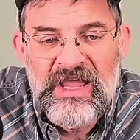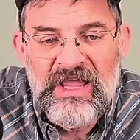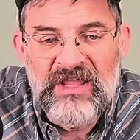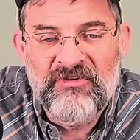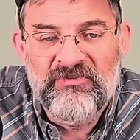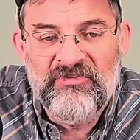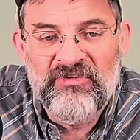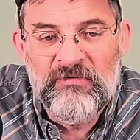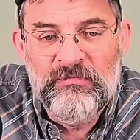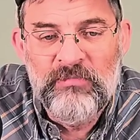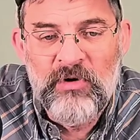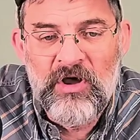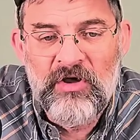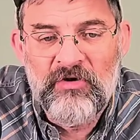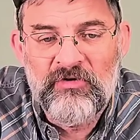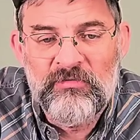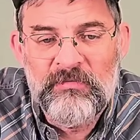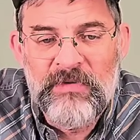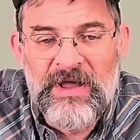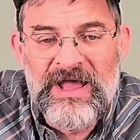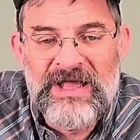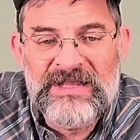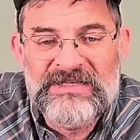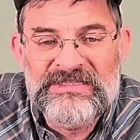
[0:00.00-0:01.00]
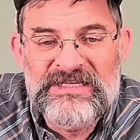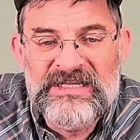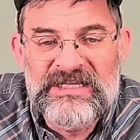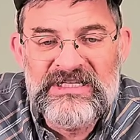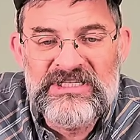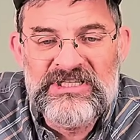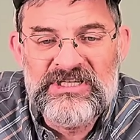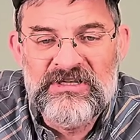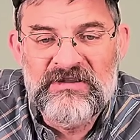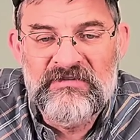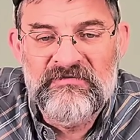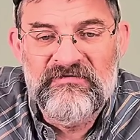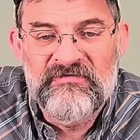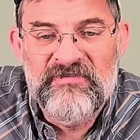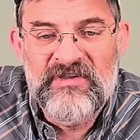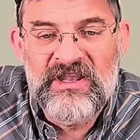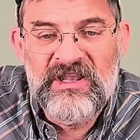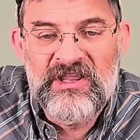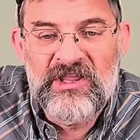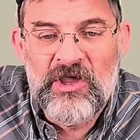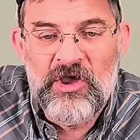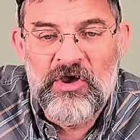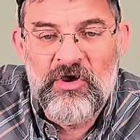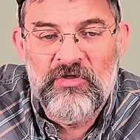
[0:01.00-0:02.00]
and she brought to my attention a
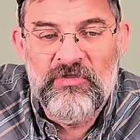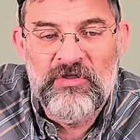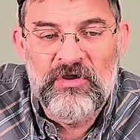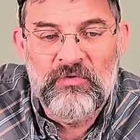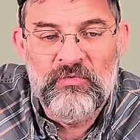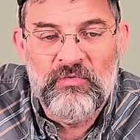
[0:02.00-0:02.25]
video that